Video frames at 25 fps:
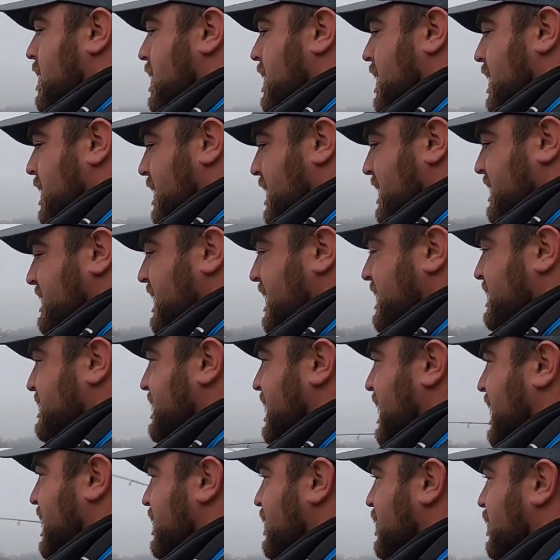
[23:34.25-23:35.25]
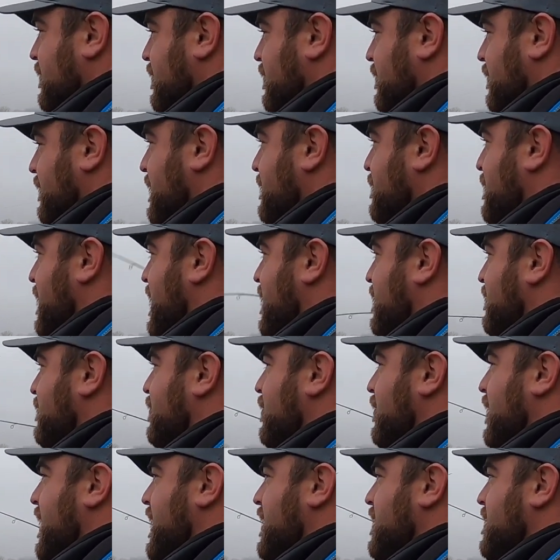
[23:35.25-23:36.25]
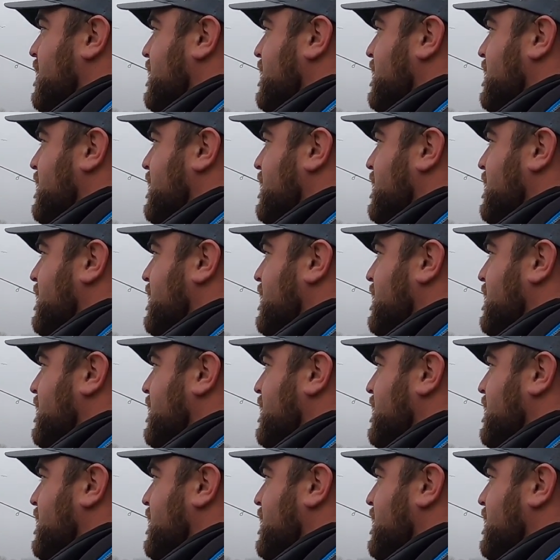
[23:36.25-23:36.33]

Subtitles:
And this has that new 3-pound braid